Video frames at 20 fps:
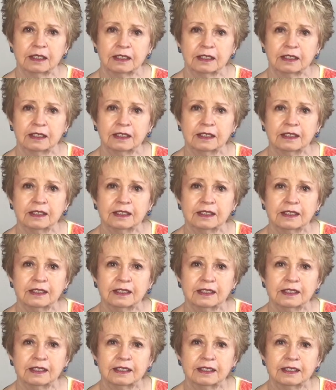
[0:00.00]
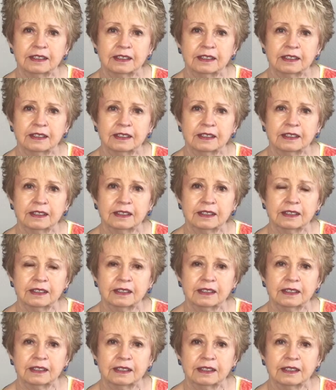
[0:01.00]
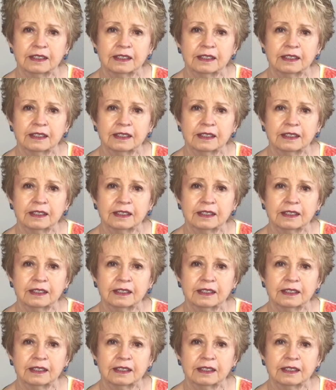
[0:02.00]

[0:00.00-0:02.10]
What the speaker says: No one is speaking in this clip.